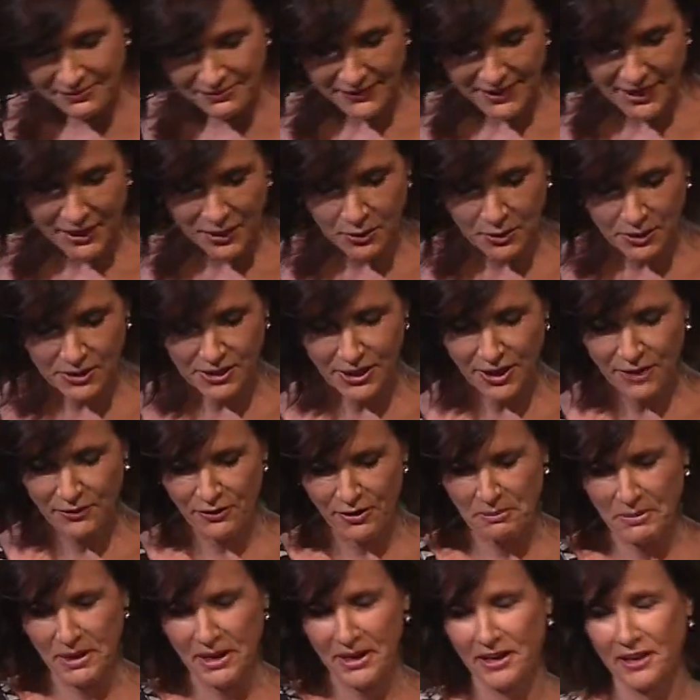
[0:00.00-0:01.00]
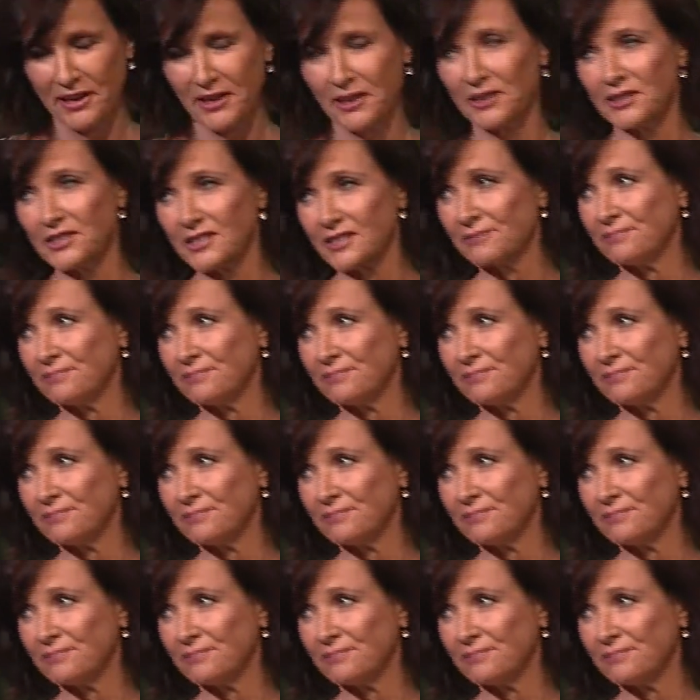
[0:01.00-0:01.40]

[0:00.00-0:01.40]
And he looks over at me and he goes,